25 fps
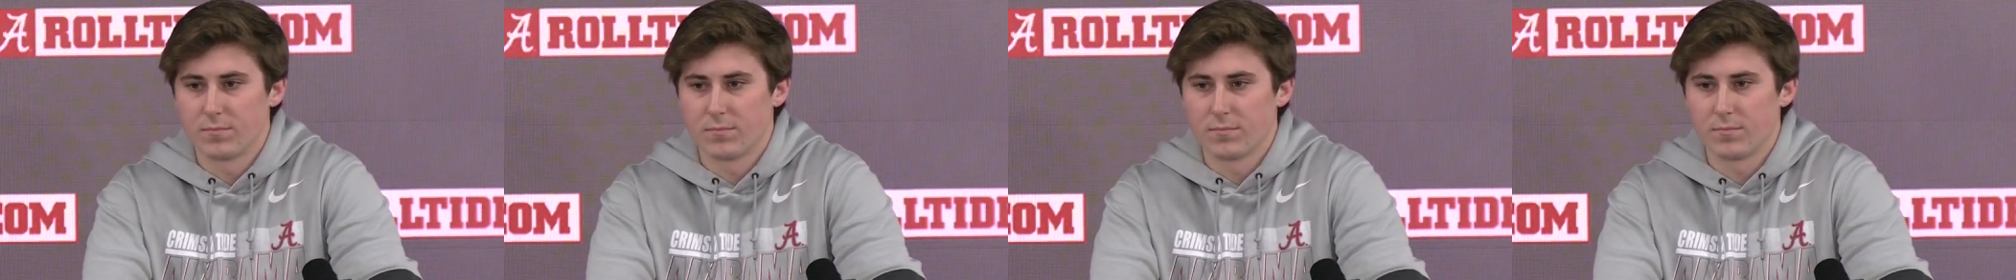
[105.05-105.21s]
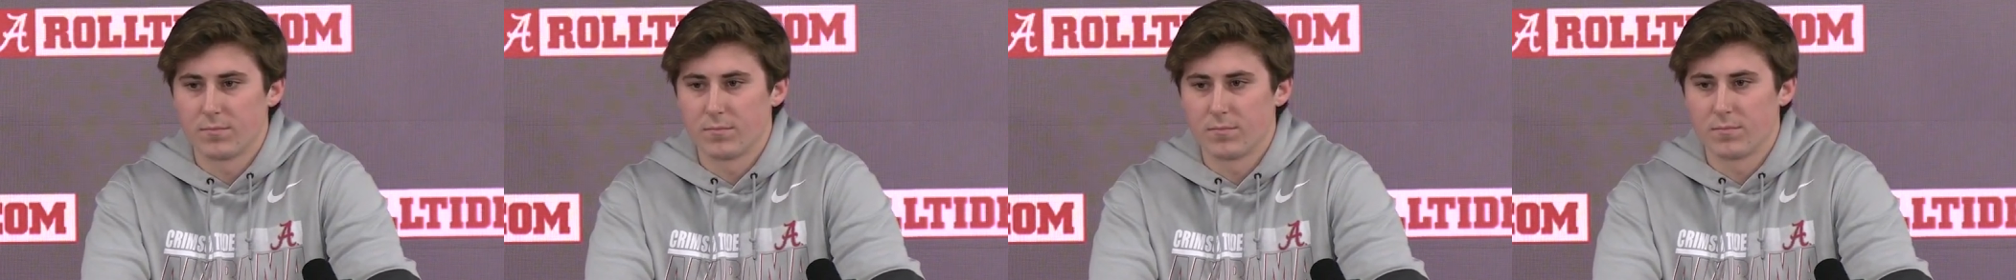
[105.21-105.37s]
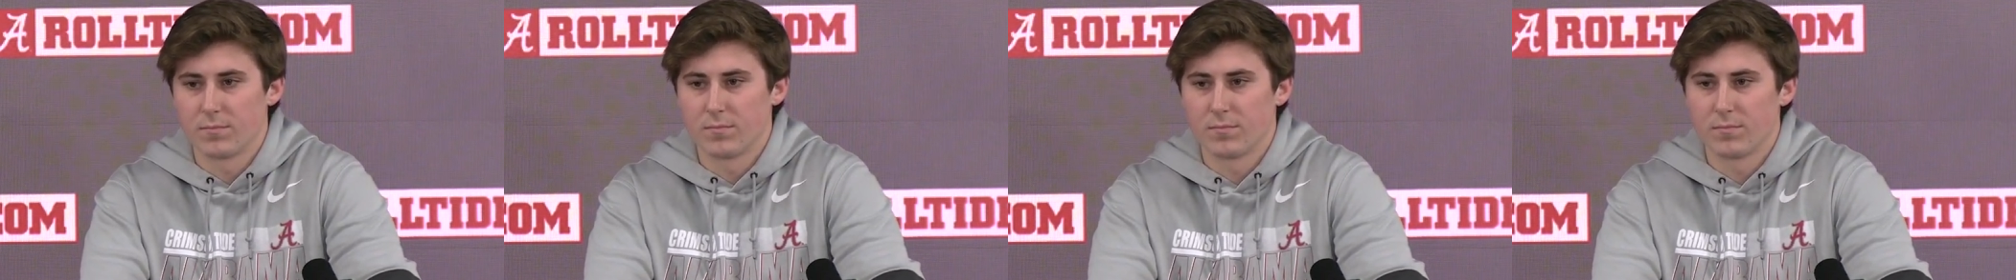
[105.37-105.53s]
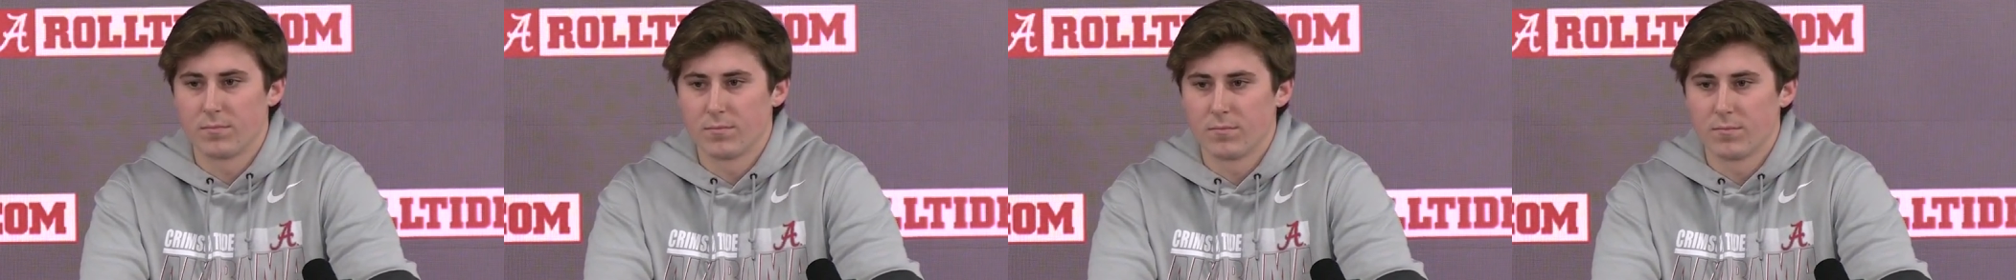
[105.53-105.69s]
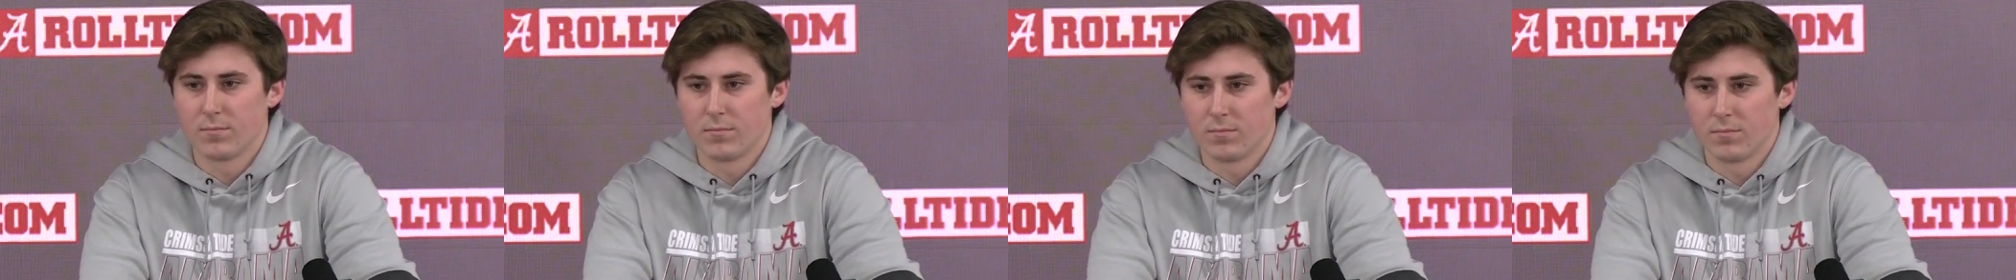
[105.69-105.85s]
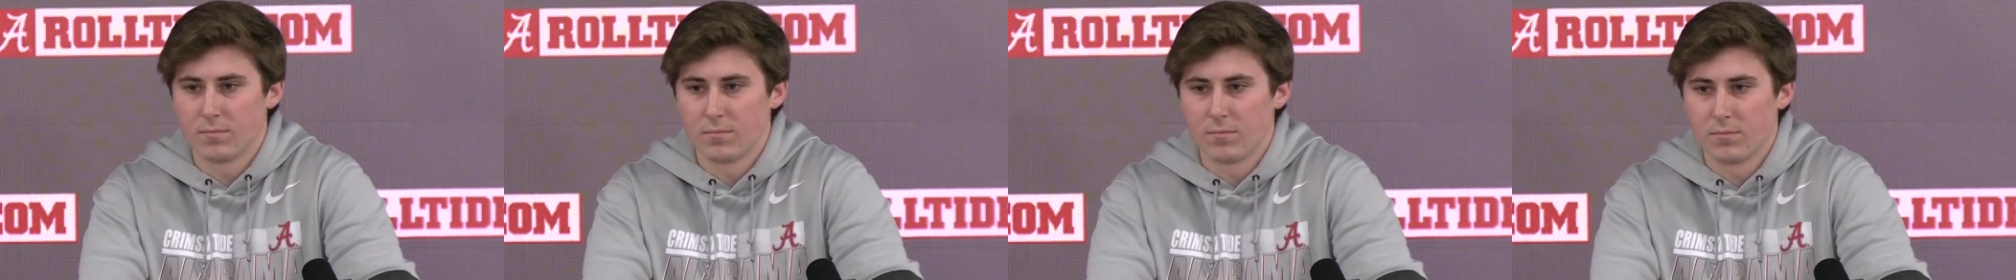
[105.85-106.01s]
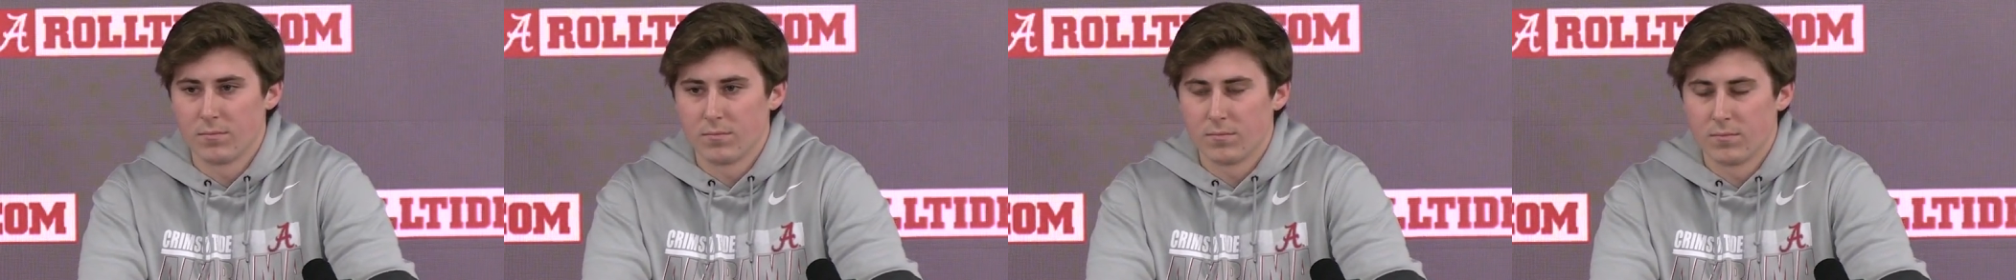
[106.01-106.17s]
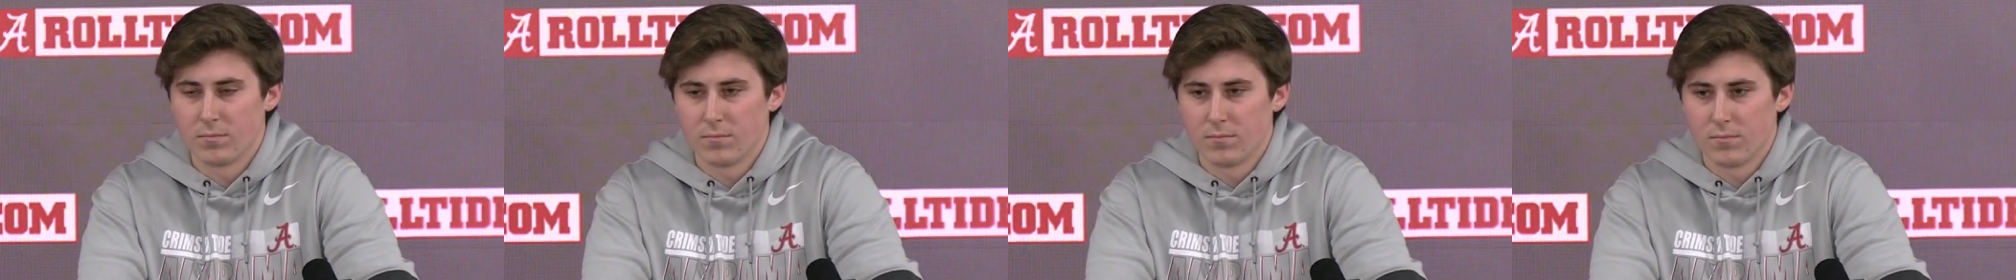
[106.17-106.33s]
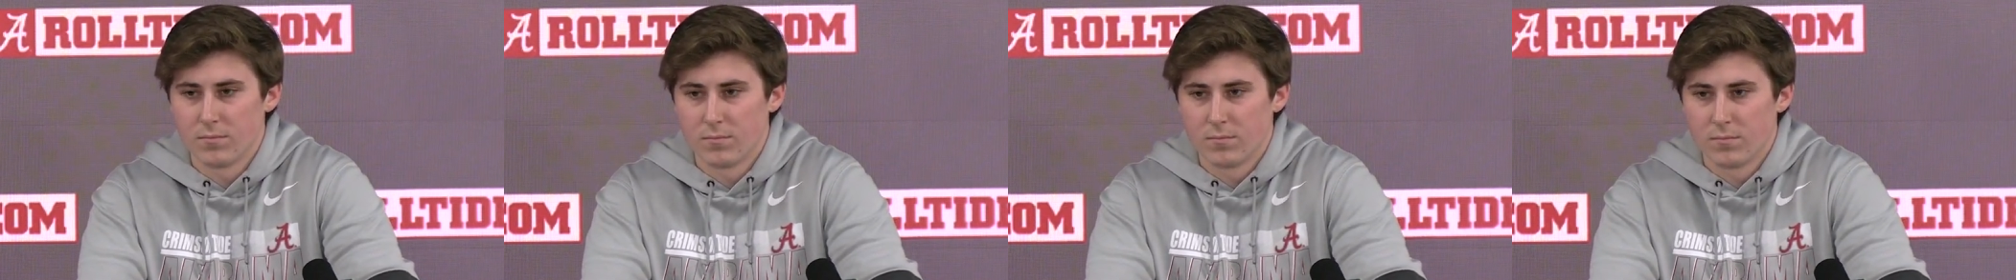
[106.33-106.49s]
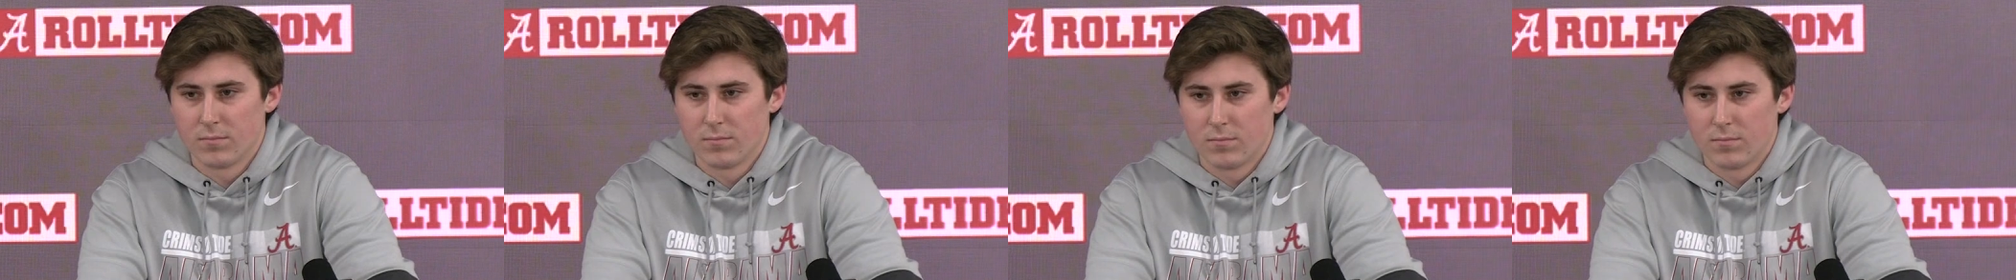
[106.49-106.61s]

of this being your final game,